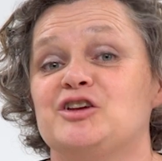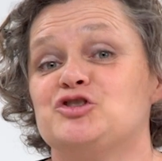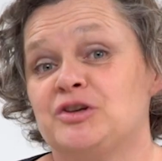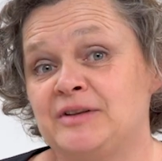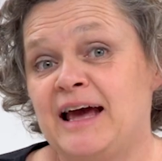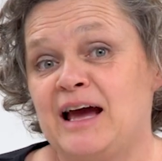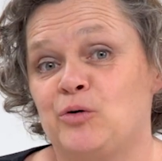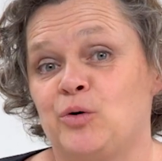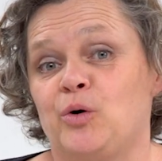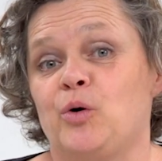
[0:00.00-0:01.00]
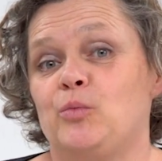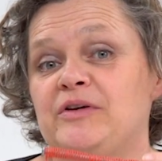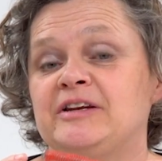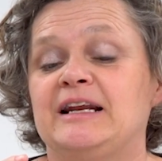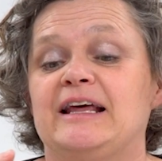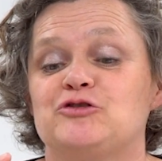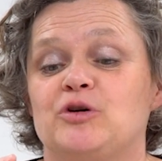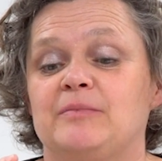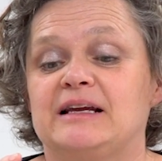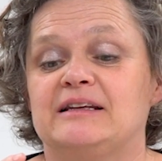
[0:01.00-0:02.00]
So now, with an
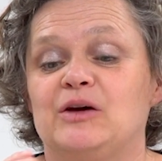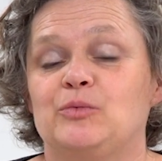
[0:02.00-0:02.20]
electromagnet,